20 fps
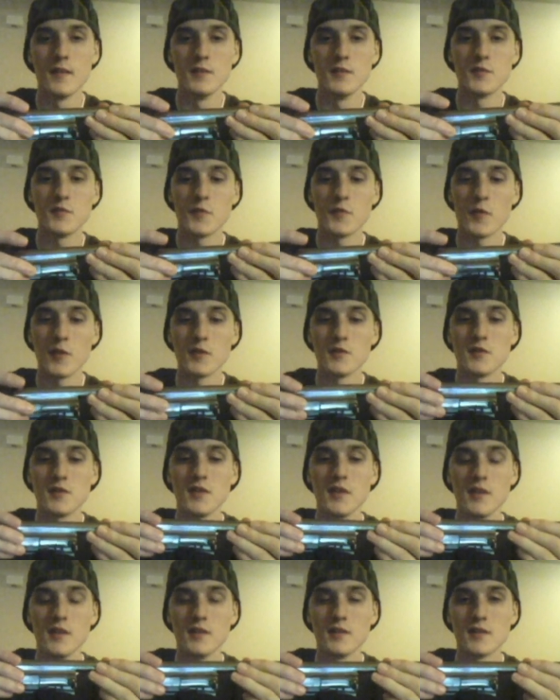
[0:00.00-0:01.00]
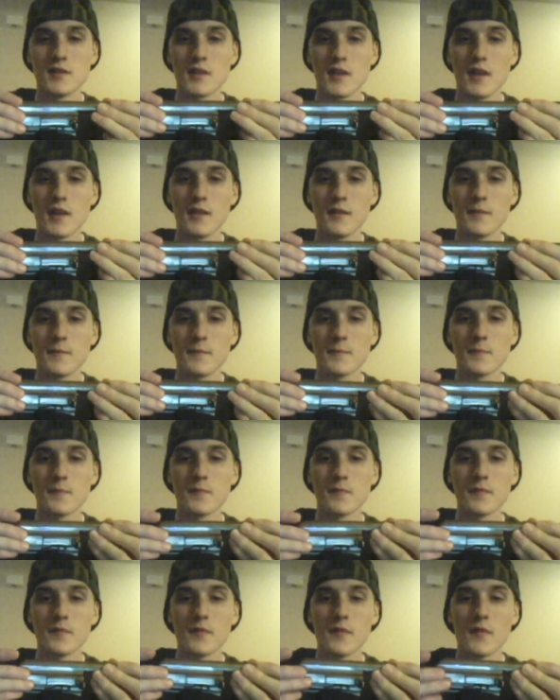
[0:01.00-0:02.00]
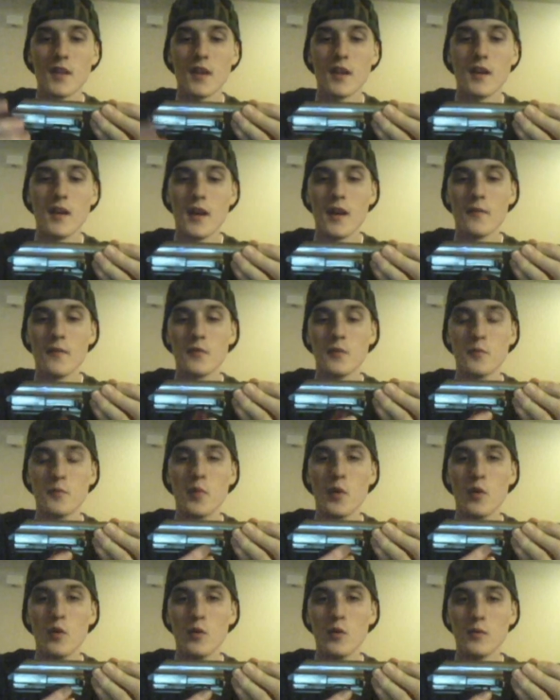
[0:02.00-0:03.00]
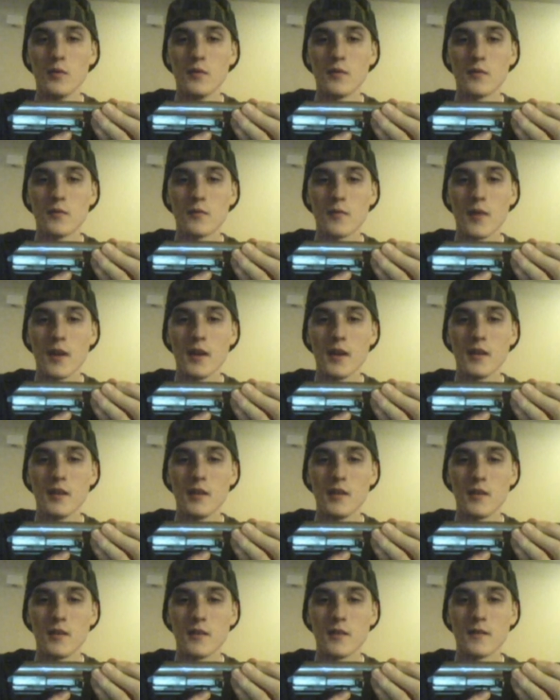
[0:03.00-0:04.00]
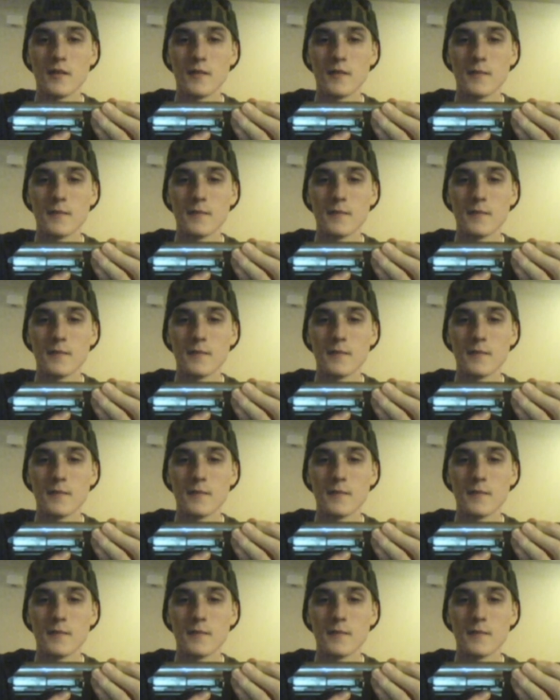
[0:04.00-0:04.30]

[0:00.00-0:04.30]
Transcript: as far as the inside. Now have your bolt right here,